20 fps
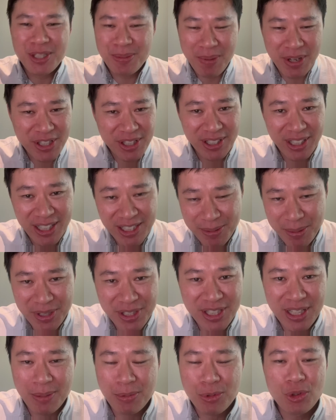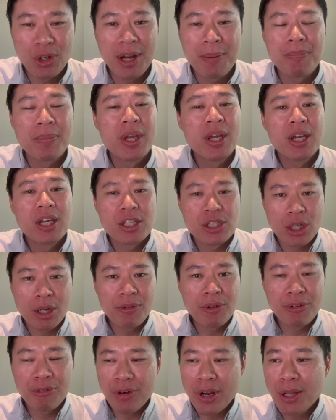smash a like, smash subscribe, share
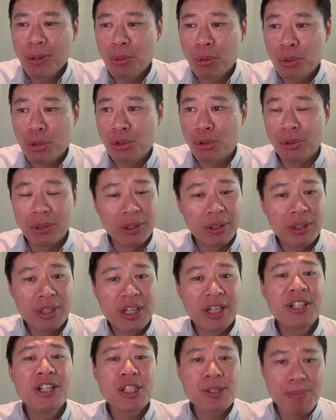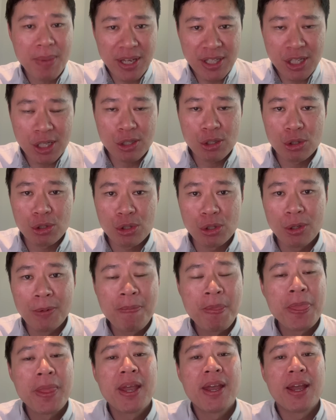with a friend who should hear this message
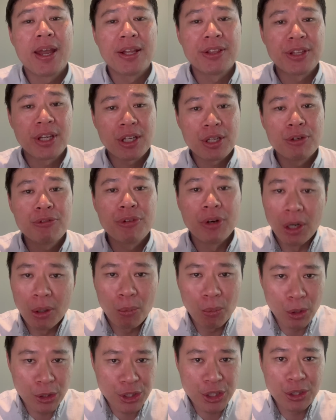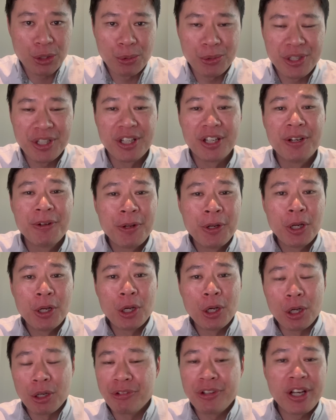also, and thank you for watching till here.
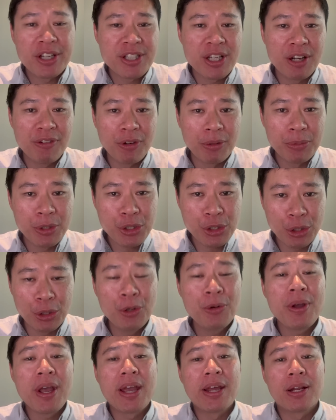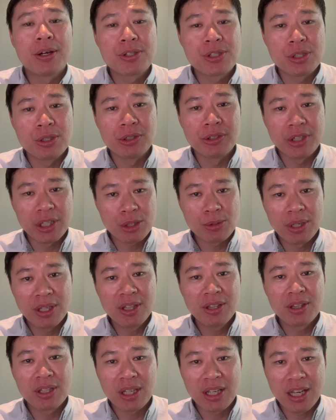With that, I'll sign off from this show, and I'll see you in the next
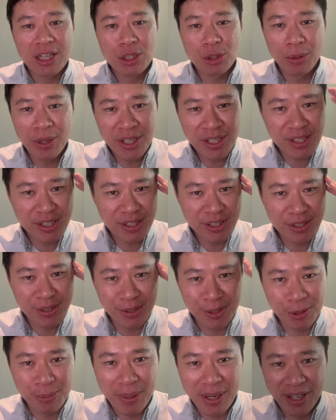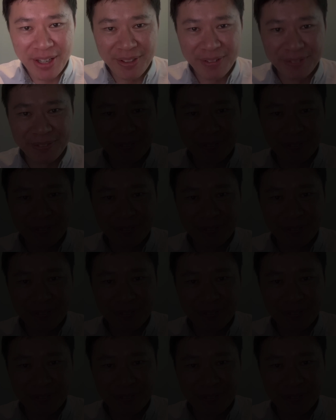one. Take care as always. Goodbye.